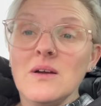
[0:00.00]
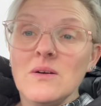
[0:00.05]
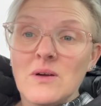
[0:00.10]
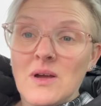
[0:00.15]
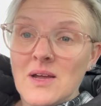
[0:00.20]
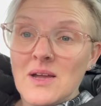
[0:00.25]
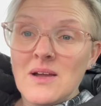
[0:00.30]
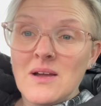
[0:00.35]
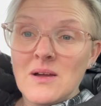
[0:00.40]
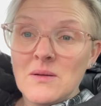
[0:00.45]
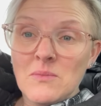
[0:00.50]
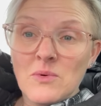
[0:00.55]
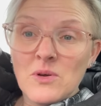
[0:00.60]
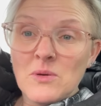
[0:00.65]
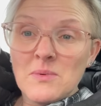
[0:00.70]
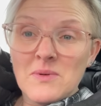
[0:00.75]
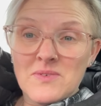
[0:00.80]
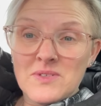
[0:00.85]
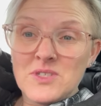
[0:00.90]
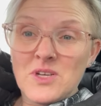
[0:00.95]
I'm on a
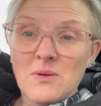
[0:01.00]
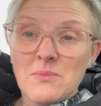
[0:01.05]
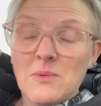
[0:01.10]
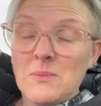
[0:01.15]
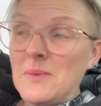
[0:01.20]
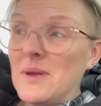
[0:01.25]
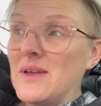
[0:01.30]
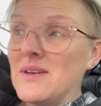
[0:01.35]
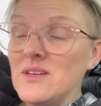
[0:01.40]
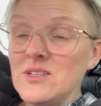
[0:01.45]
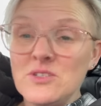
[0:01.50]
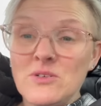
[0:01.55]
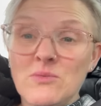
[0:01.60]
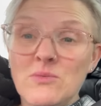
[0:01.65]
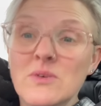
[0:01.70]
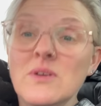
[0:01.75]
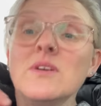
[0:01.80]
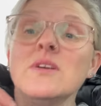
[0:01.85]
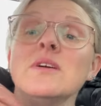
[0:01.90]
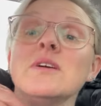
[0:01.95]
bit of a time limit and I don't
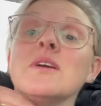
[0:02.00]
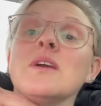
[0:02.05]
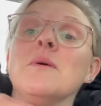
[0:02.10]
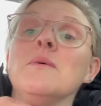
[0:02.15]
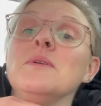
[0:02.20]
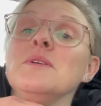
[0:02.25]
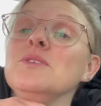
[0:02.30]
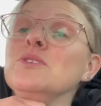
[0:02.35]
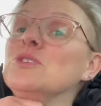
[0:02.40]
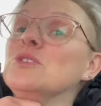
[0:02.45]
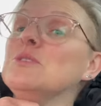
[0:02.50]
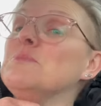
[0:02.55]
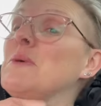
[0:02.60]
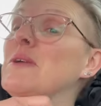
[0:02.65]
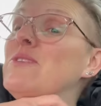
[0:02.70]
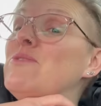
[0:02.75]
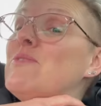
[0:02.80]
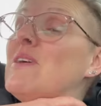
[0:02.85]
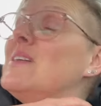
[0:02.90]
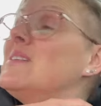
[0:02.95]
want to go in and just
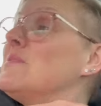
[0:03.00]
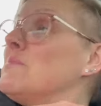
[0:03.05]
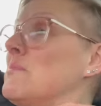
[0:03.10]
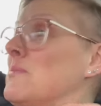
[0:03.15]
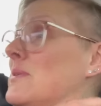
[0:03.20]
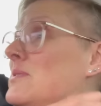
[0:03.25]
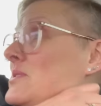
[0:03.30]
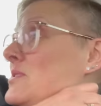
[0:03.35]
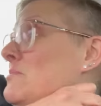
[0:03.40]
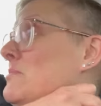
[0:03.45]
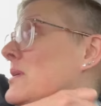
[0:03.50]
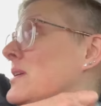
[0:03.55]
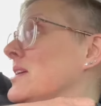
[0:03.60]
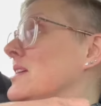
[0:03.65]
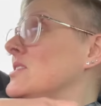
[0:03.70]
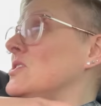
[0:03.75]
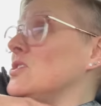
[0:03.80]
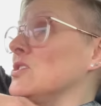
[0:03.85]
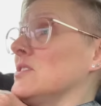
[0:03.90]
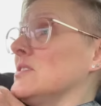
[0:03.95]
spend random amounts of
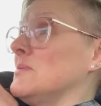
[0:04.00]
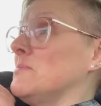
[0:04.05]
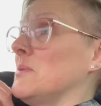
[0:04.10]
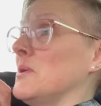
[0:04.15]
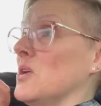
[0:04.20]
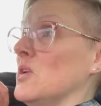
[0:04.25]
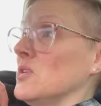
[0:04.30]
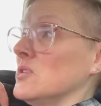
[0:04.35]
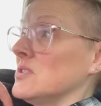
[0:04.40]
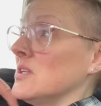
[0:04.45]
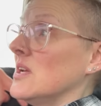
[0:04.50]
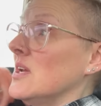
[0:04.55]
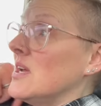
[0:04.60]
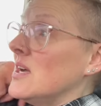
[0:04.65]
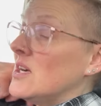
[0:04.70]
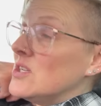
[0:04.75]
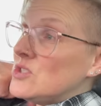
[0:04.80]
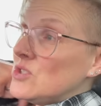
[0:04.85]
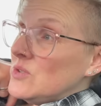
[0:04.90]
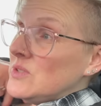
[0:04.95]
money just because
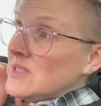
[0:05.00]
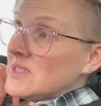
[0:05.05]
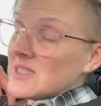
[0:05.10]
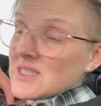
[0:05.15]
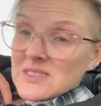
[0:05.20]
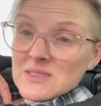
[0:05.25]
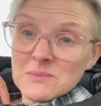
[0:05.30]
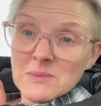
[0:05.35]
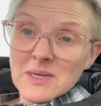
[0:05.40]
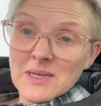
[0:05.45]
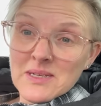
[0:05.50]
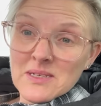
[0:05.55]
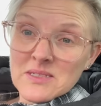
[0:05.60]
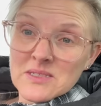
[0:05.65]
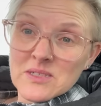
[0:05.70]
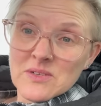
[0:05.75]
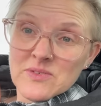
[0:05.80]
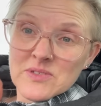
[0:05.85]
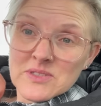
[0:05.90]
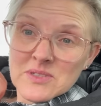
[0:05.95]
I do need to get some cleaning
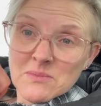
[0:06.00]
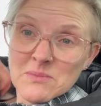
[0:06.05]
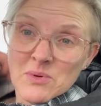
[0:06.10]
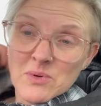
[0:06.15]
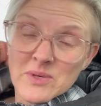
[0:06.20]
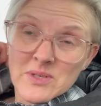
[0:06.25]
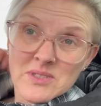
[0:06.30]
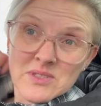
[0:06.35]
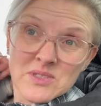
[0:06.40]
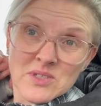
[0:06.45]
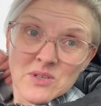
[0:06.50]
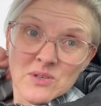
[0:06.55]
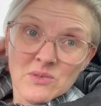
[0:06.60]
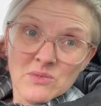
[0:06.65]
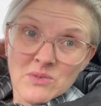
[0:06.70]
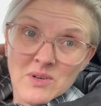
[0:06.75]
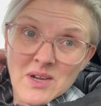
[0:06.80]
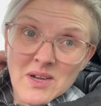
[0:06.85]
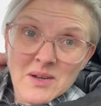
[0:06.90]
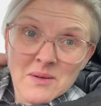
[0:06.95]
stuff at some point.
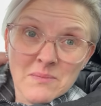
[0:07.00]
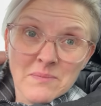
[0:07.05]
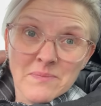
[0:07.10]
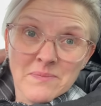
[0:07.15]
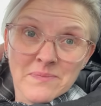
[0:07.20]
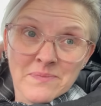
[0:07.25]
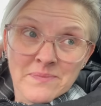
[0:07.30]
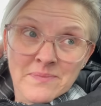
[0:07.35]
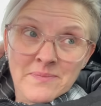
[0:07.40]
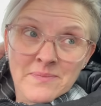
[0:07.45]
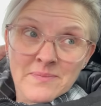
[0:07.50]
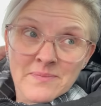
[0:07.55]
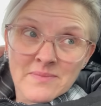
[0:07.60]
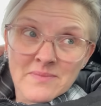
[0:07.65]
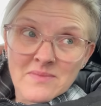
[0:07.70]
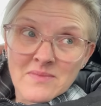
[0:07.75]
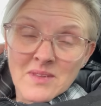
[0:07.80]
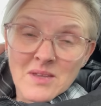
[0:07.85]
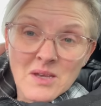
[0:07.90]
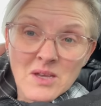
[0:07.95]
So,
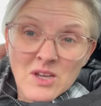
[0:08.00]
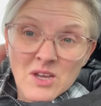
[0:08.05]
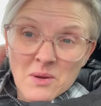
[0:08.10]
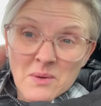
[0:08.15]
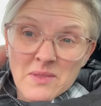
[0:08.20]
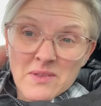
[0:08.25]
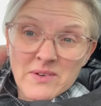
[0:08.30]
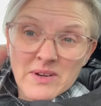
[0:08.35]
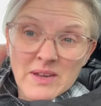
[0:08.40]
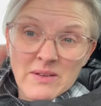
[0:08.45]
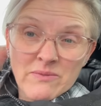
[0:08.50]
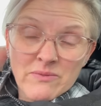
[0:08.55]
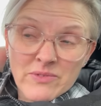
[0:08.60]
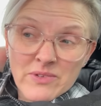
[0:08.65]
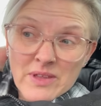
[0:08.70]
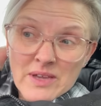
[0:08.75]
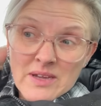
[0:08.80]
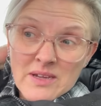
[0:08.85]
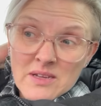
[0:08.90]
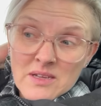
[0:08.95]
I'll go in there again for
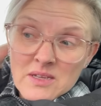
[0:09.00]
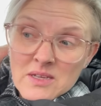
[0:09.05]
that.